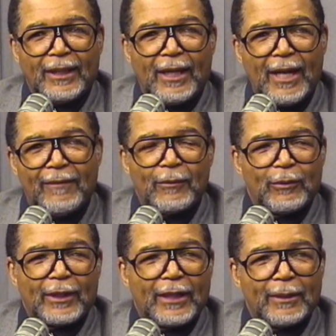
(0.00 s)
half of
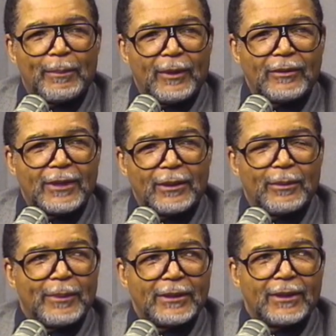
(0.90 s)
what I compose I do
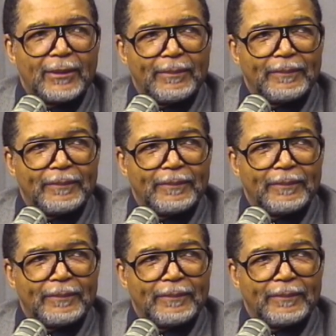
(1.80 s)
in my sleep.